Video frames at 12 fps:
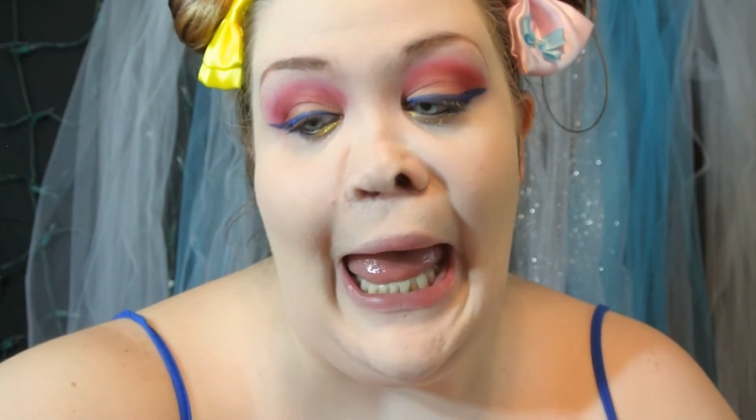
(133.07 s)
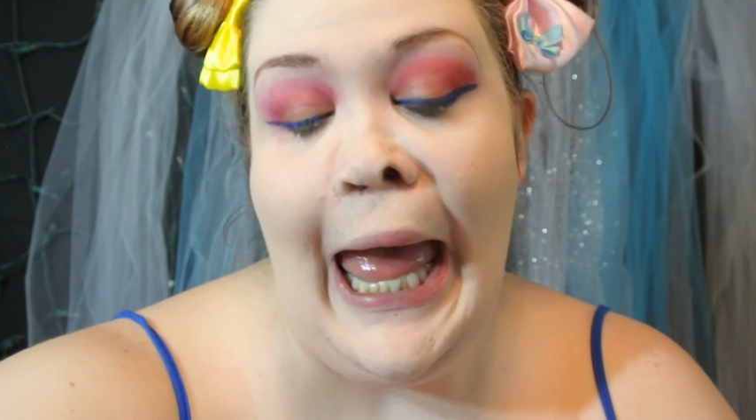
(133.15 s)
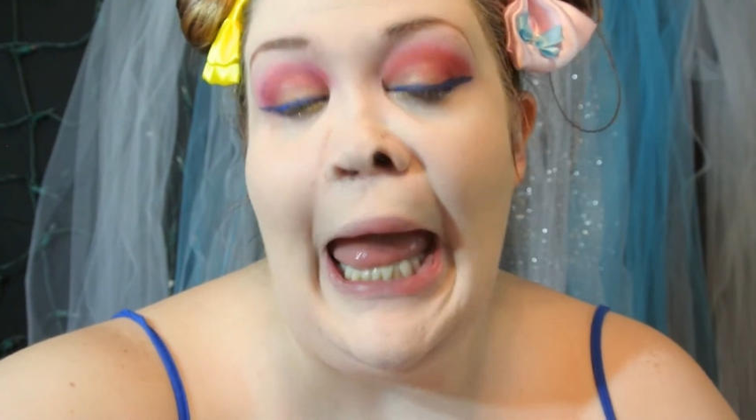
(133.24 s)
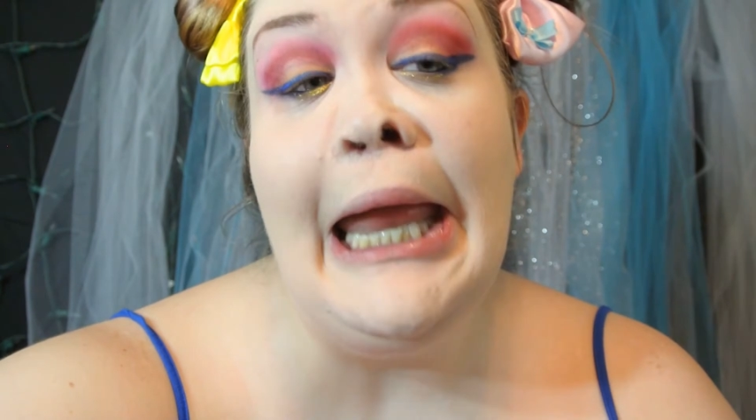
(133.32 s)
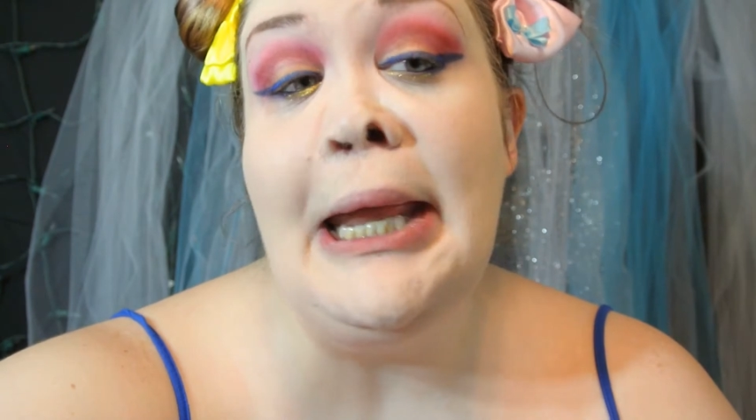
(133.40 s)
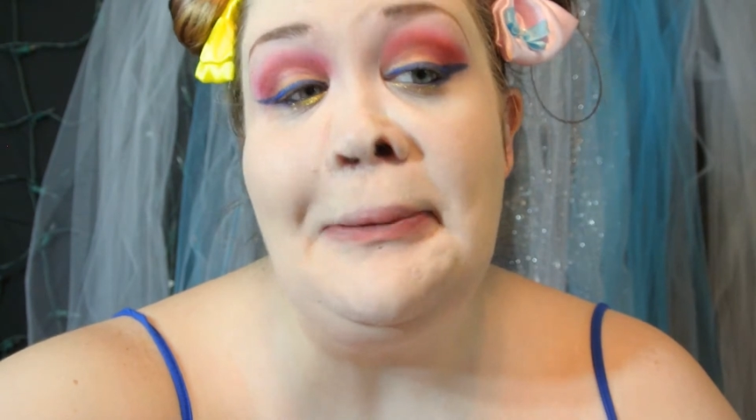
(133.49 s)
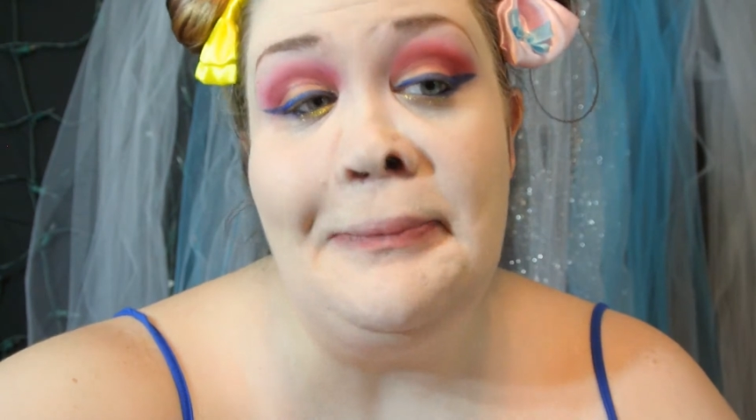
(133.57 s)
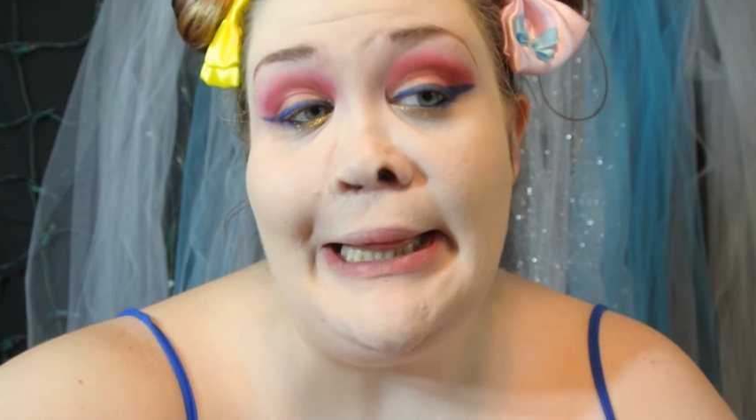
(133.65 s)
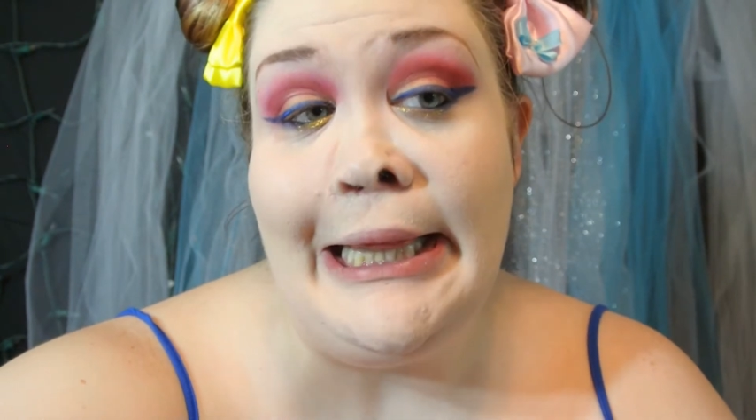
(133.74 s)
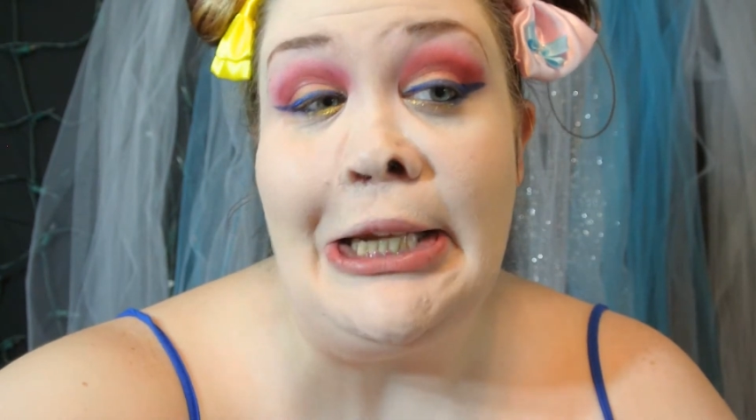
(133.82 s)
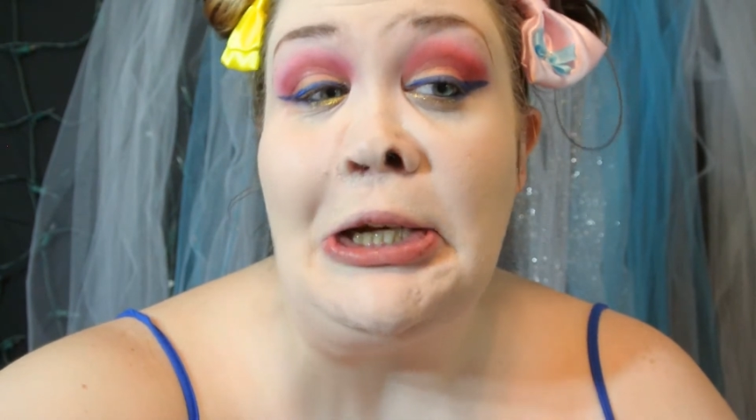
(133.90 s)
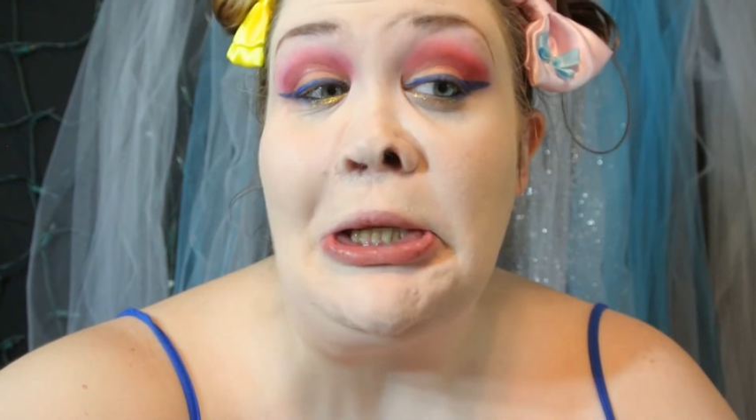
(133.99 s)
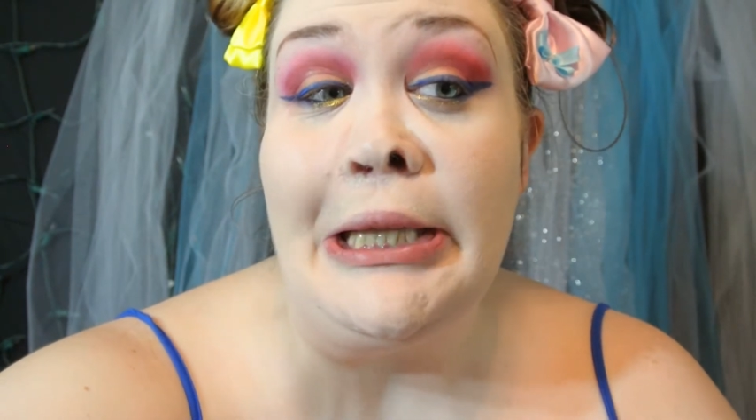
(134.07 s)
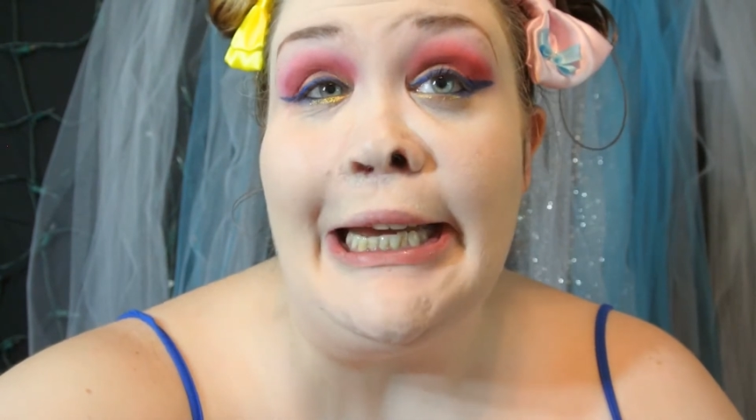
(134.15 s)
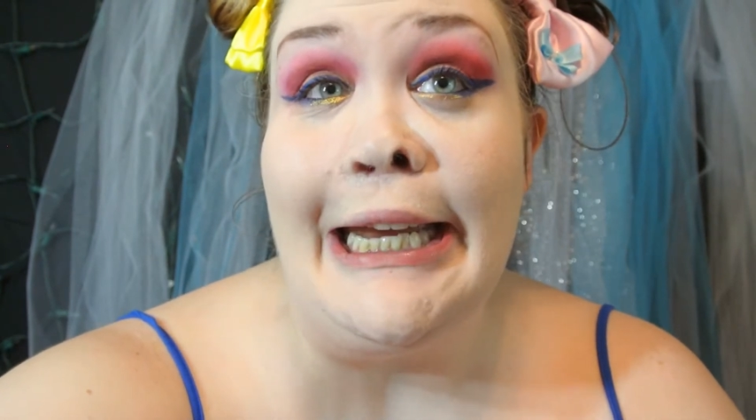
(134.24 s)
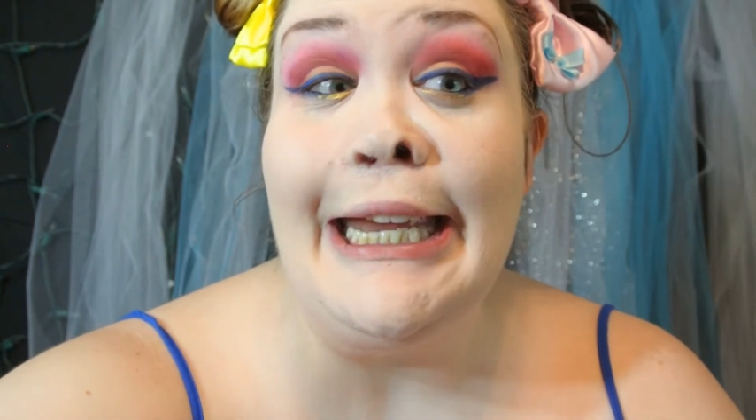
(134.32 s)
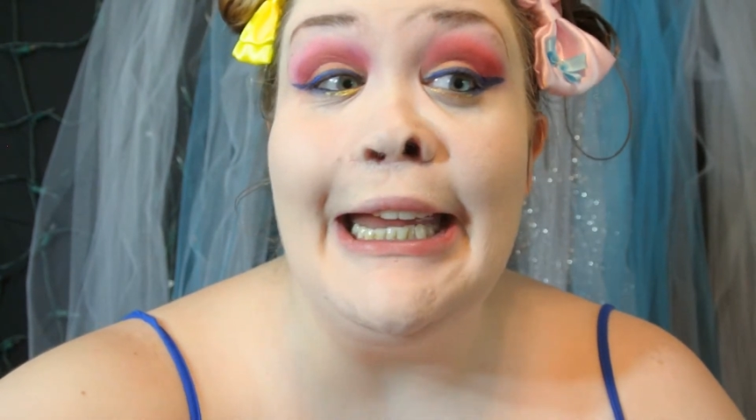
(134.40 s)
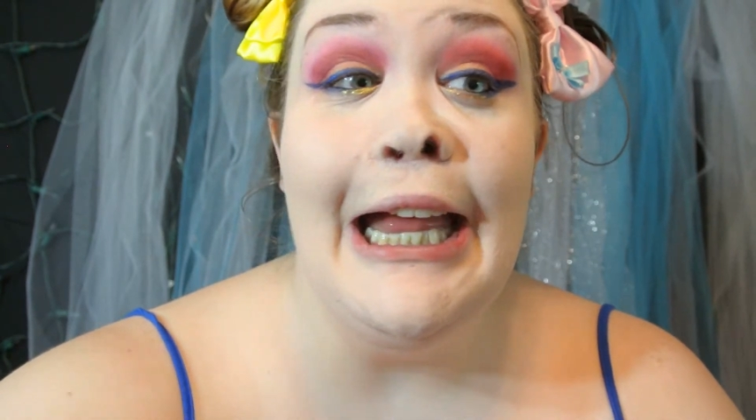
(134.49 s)
I am
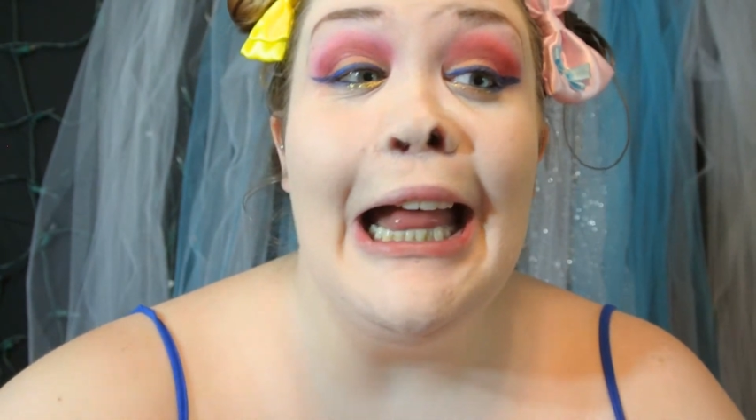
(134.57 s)
literally